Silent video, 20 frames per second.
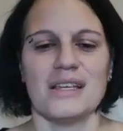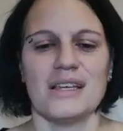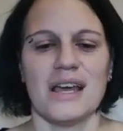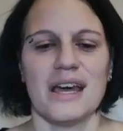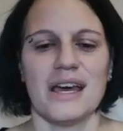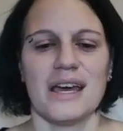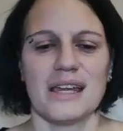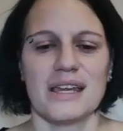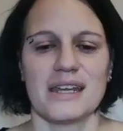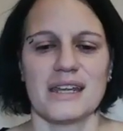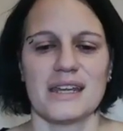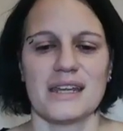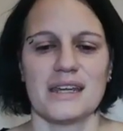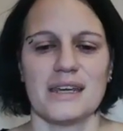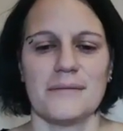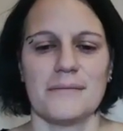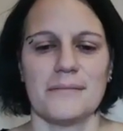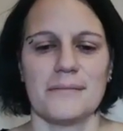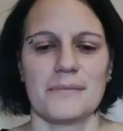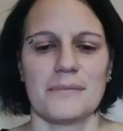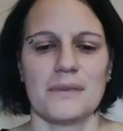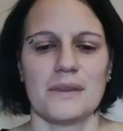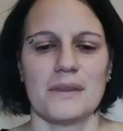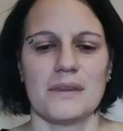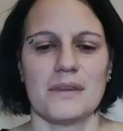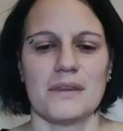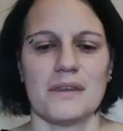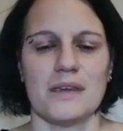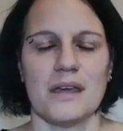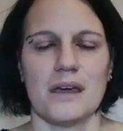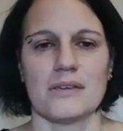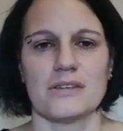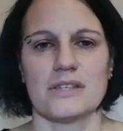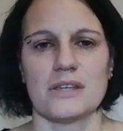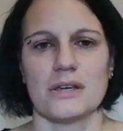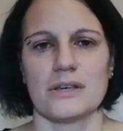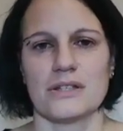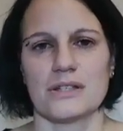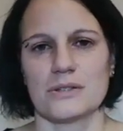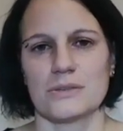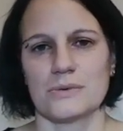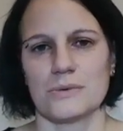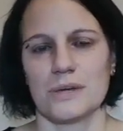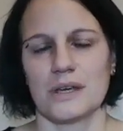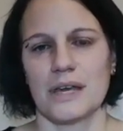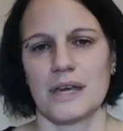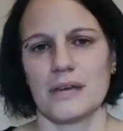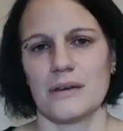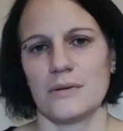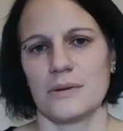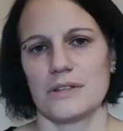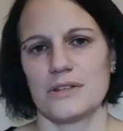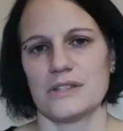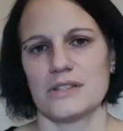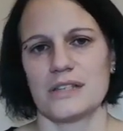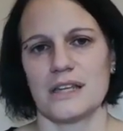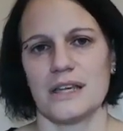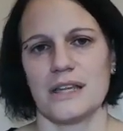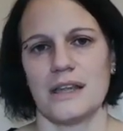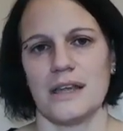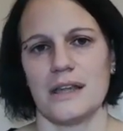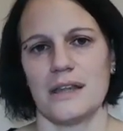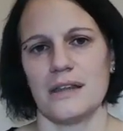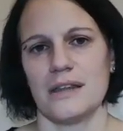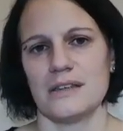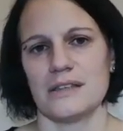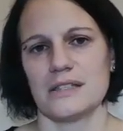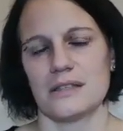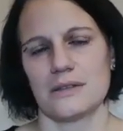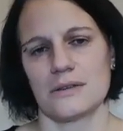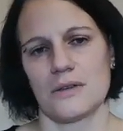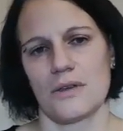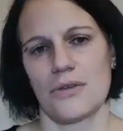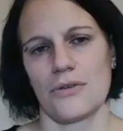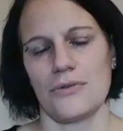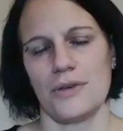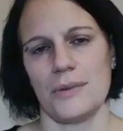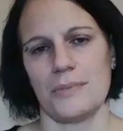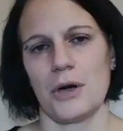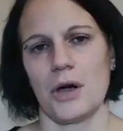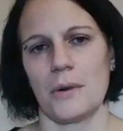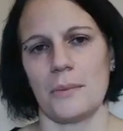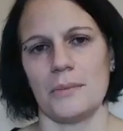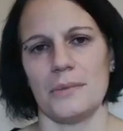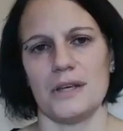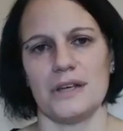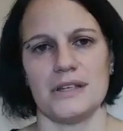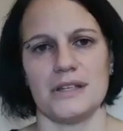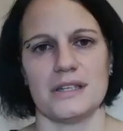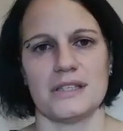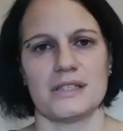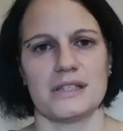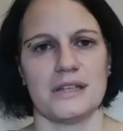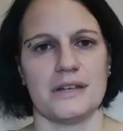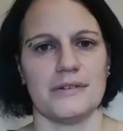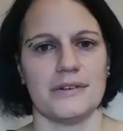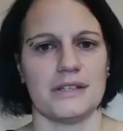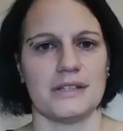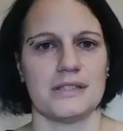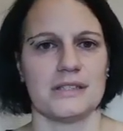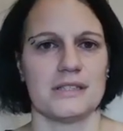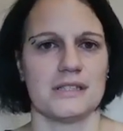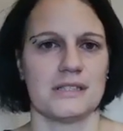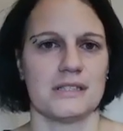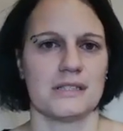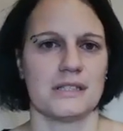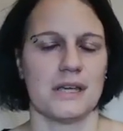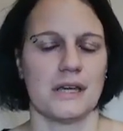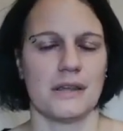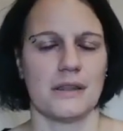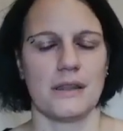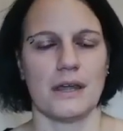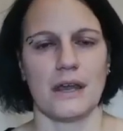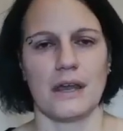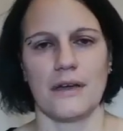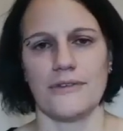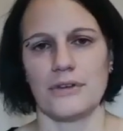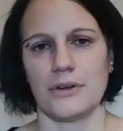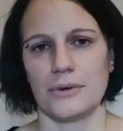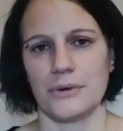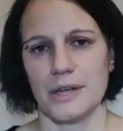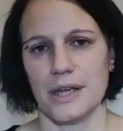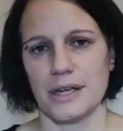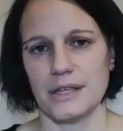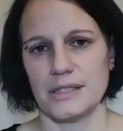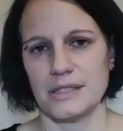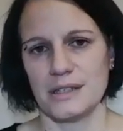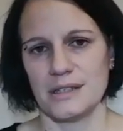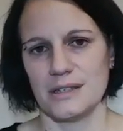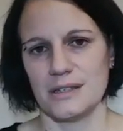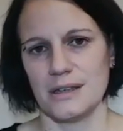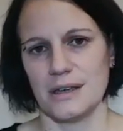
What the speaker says: And so I just again want to say that this 3-part mini series that I've created,